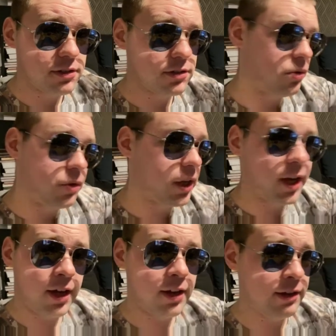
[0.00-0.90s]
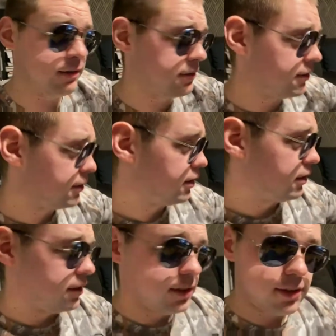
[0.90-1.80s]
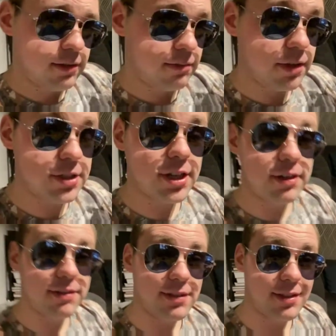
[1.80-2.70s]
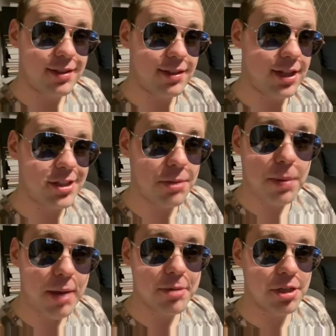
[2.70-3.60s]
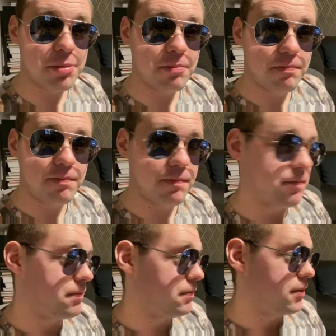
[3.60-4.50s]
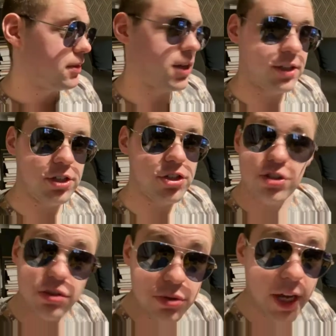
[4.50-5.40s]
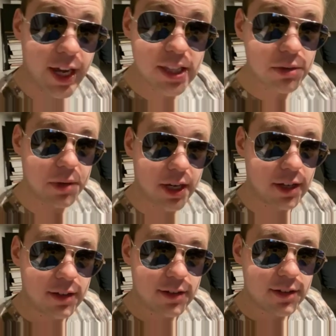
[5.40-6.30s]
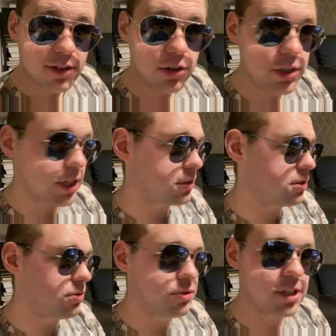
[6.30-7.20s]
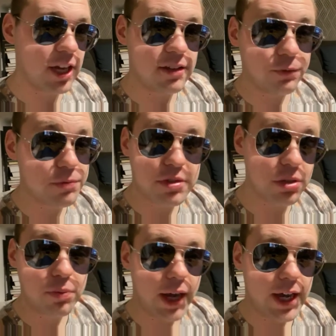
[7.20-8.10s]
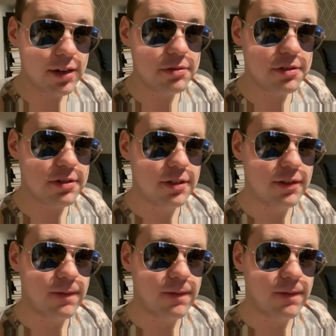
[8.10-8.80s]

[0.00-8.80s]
Don't care. It's like, that's the bare minimum. Like, you could do that anyway. All you had to do was get it from somewhere else.